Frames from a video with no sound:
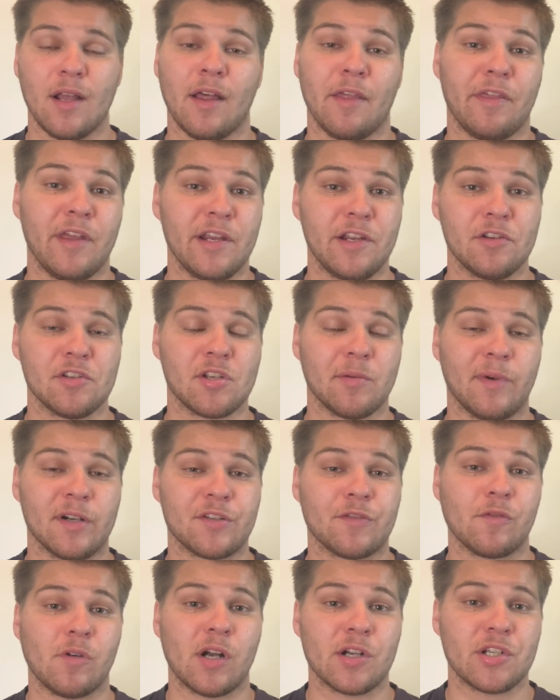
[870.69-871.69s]
Thank you so
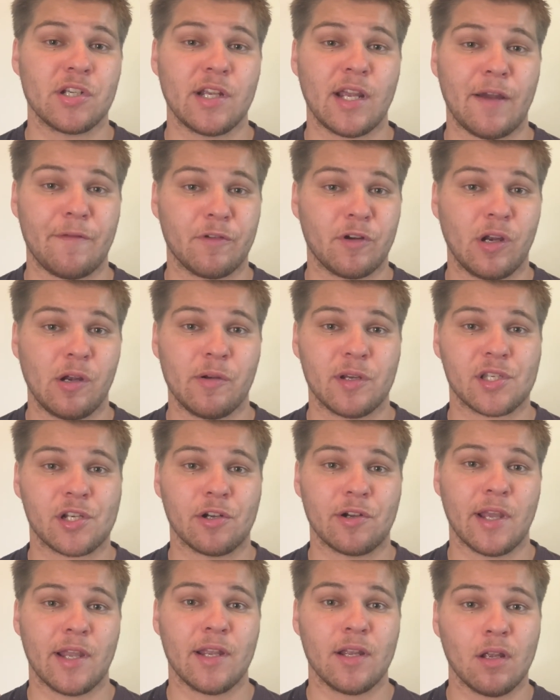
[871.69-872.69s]
much for watching. Have a great rest of
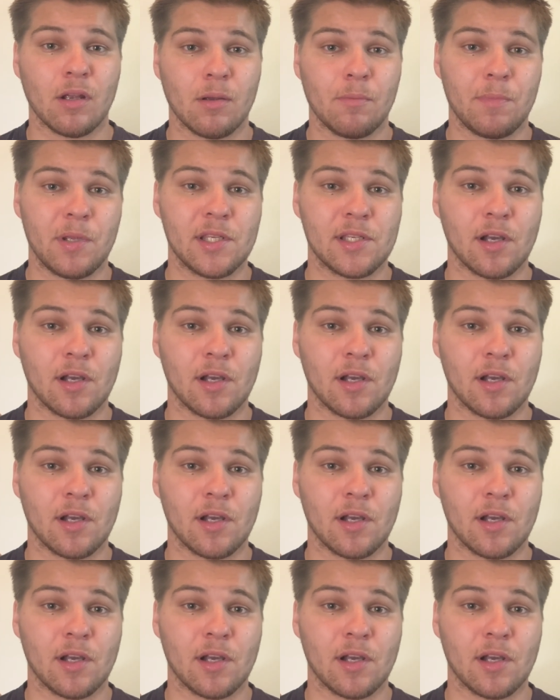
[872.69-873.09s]
your day. Peace